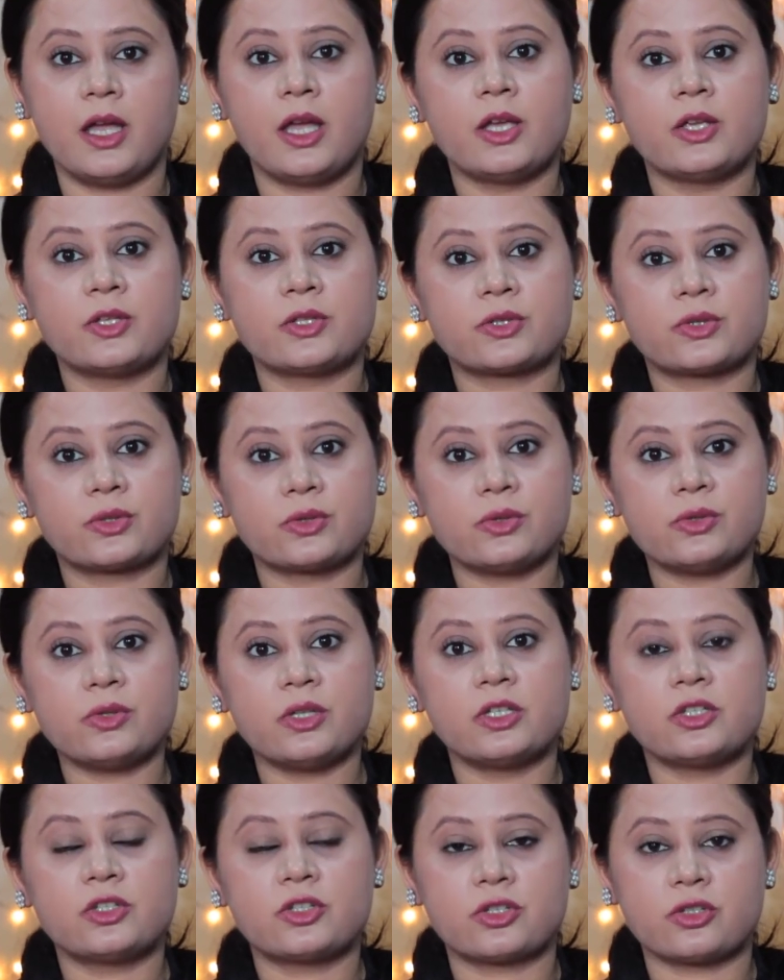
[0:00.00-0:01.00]
So
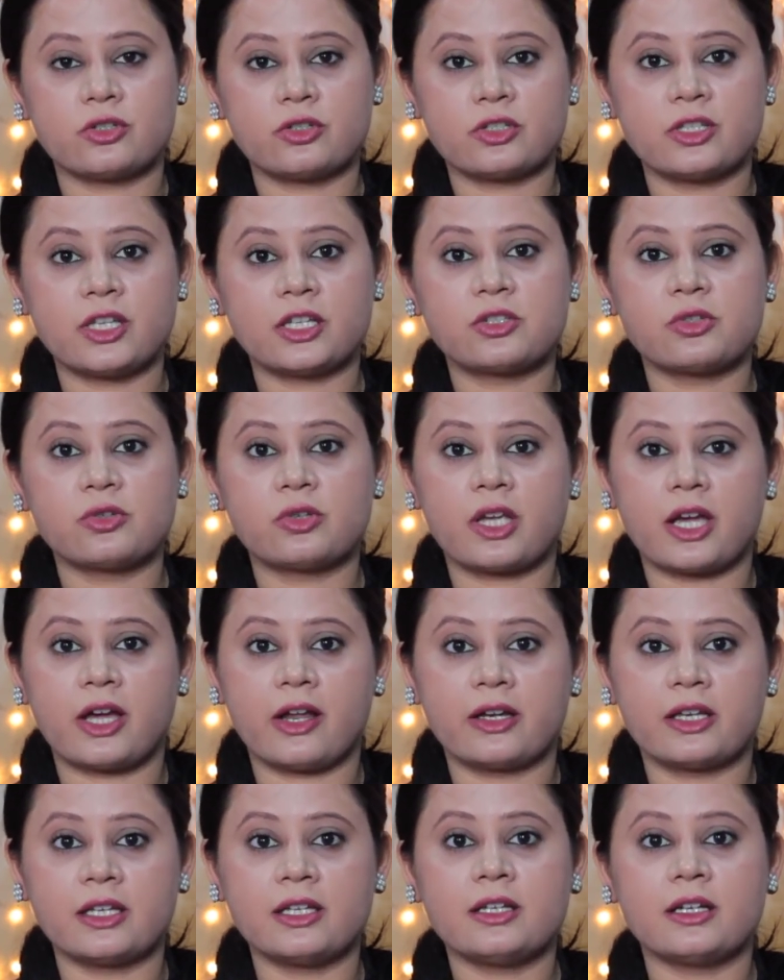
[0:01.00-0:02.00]
ensure that you're
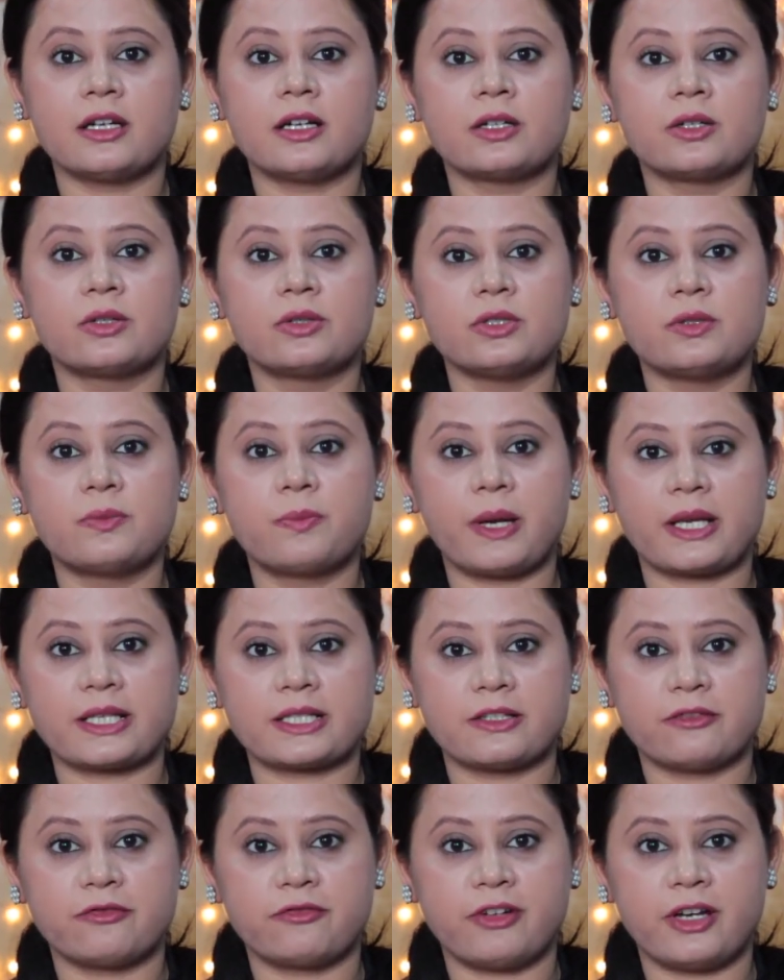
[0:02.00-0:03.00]
carrying a good
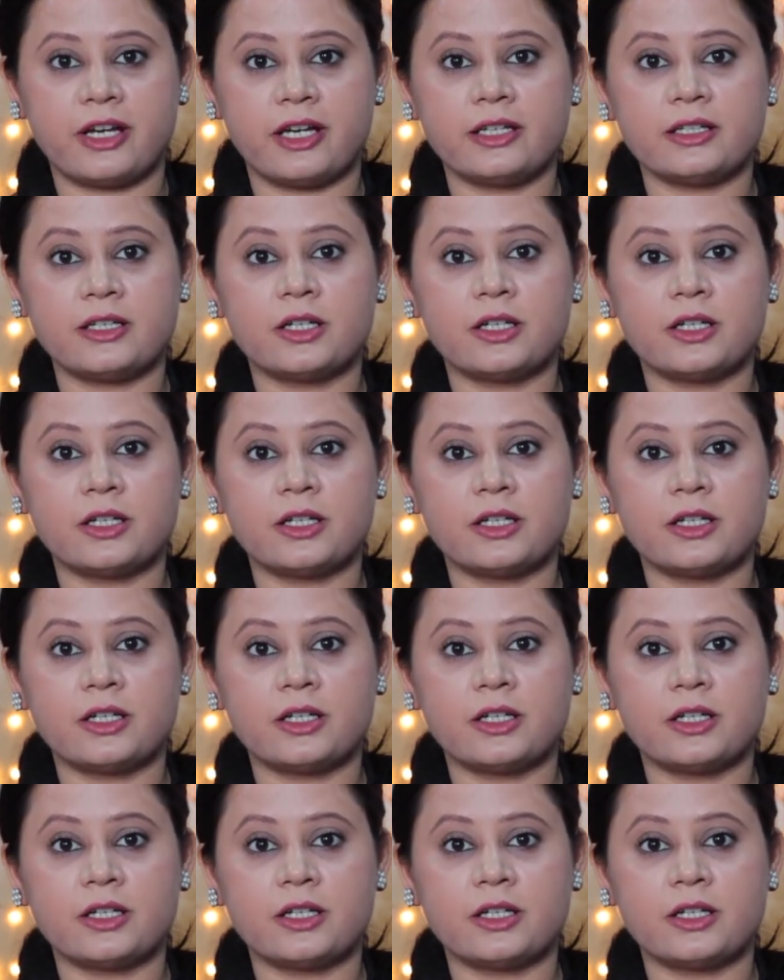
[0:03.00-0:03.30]
pacifier,